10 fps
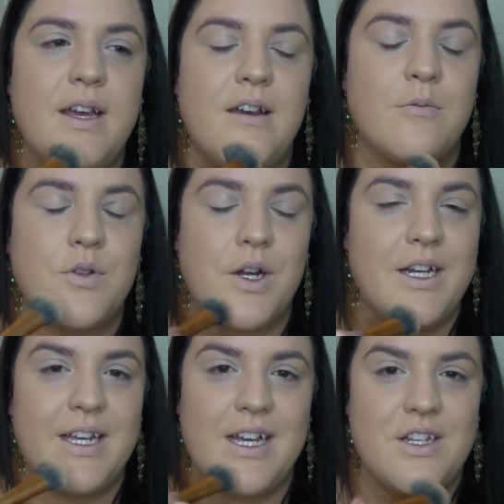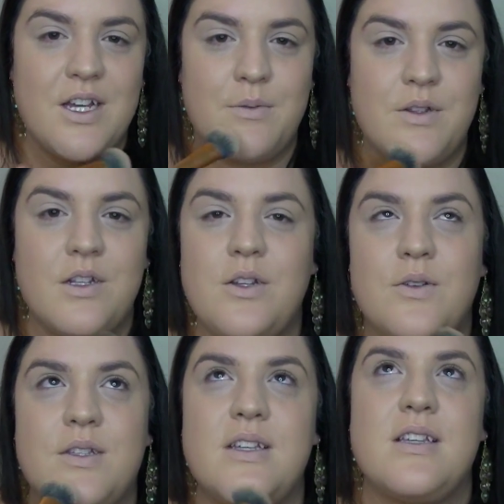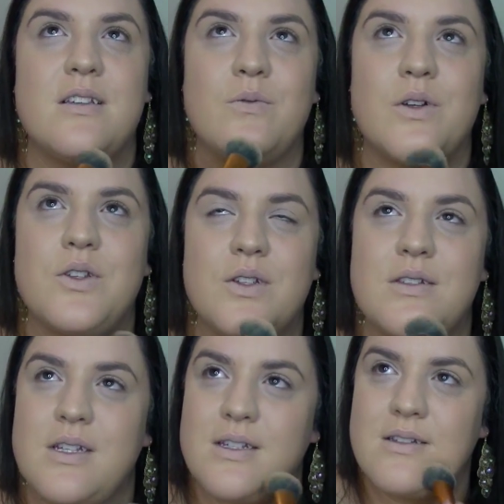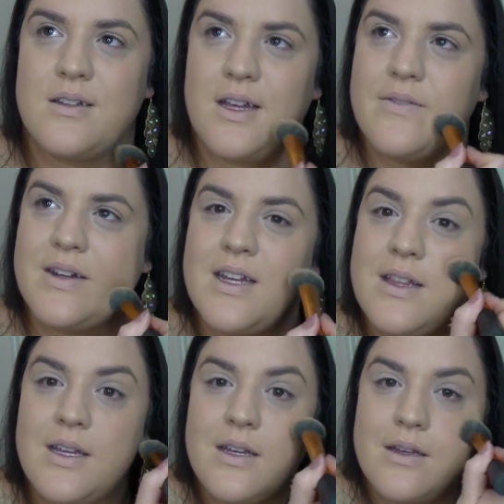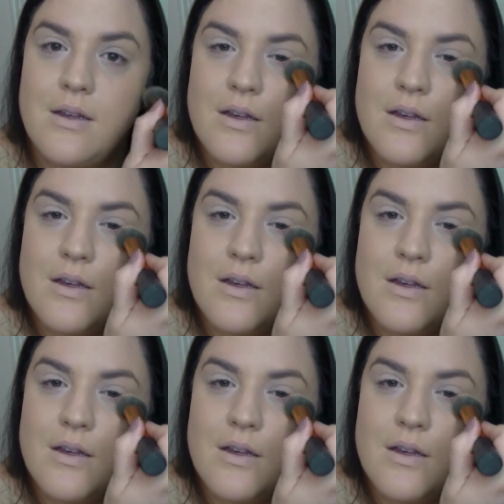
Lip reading: I'm trying to catch up to the new season, which is season 11, I think.